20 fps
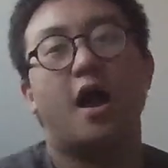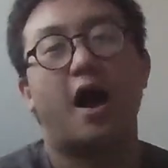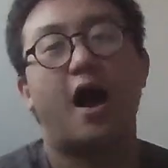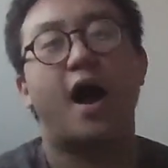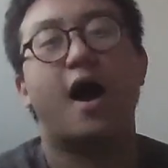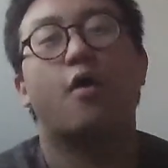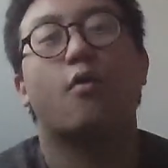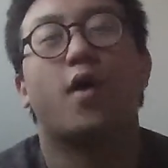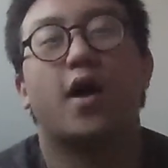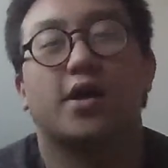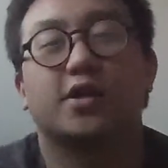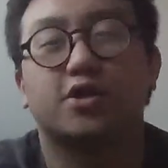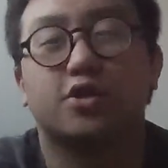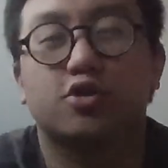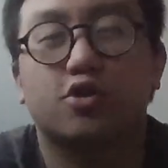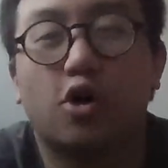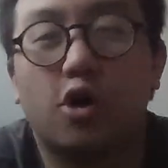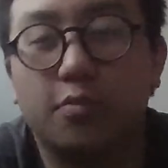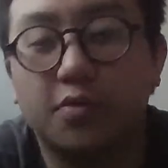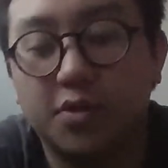how I
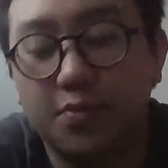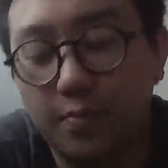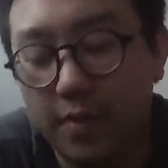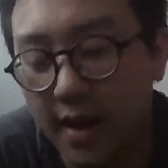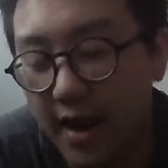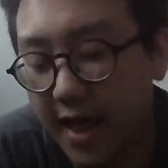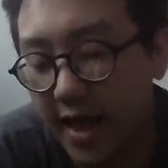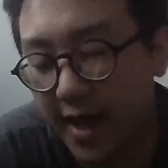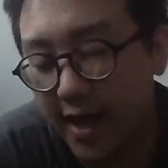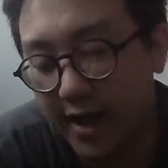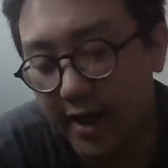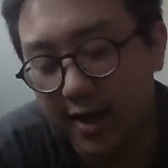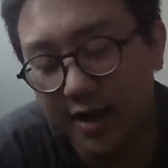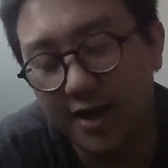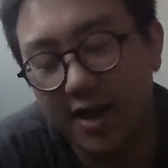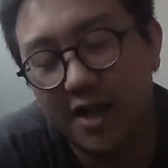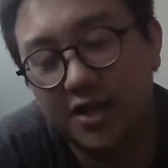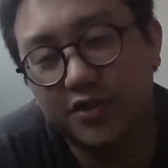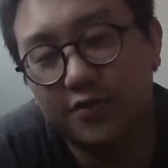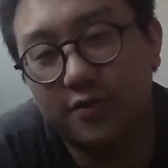stopped playing
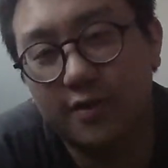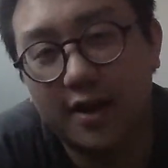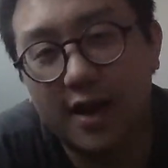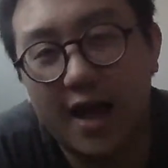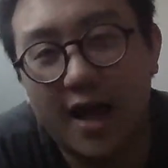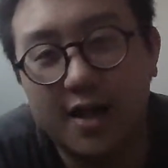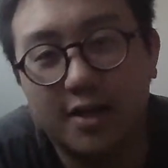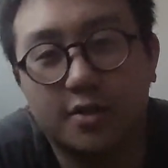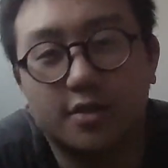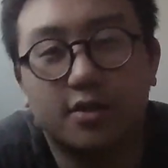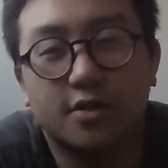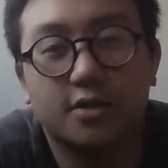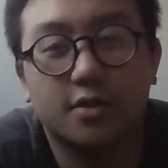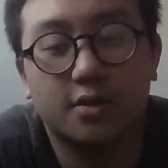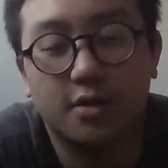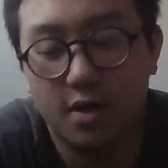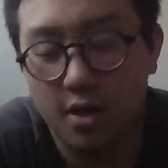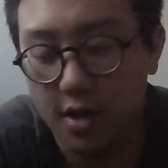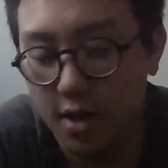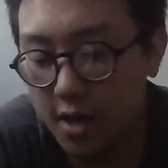Clash of Clans,
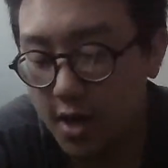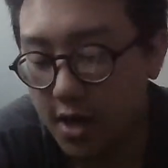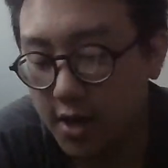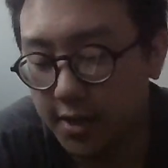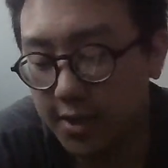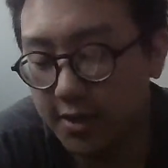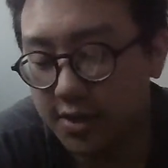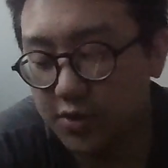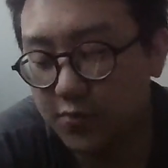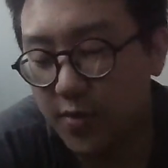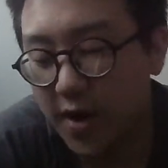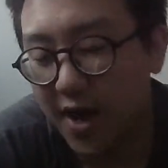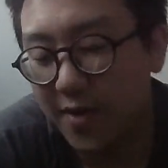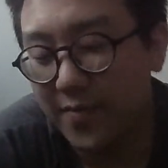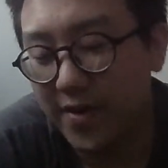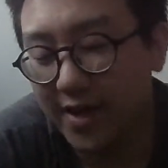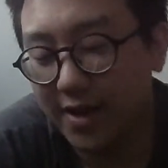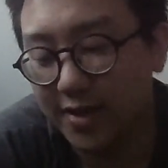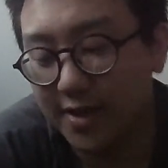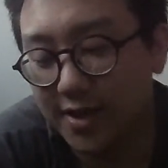despite
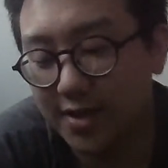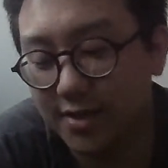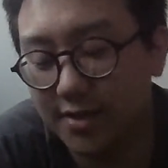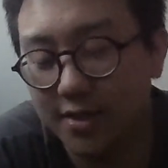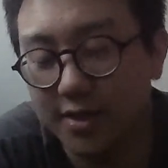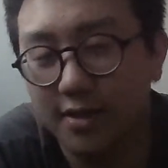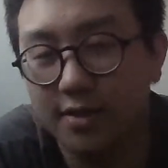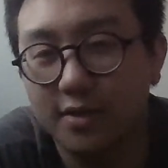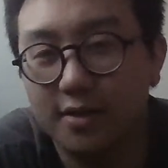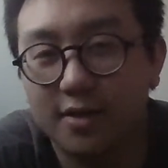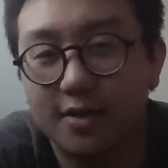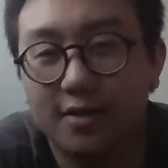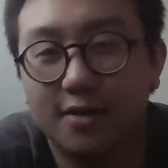being evicted,